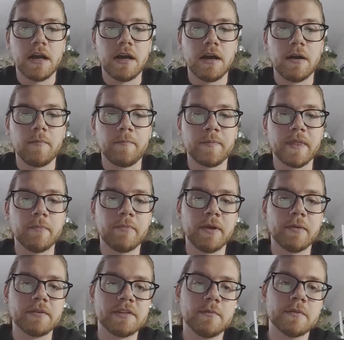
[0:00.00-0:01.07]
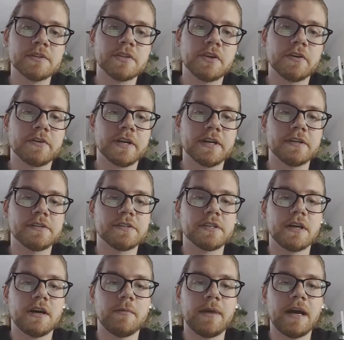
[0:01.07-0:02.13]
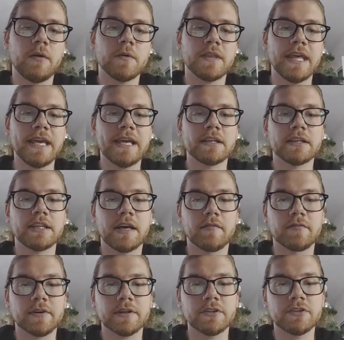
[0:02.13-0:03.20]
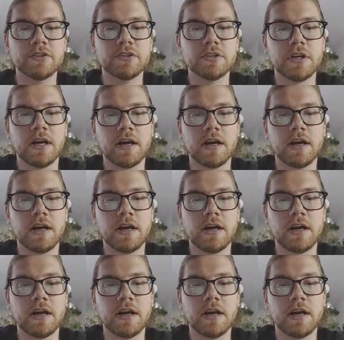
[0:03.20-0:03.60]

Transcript: But someone's curious how they can leverage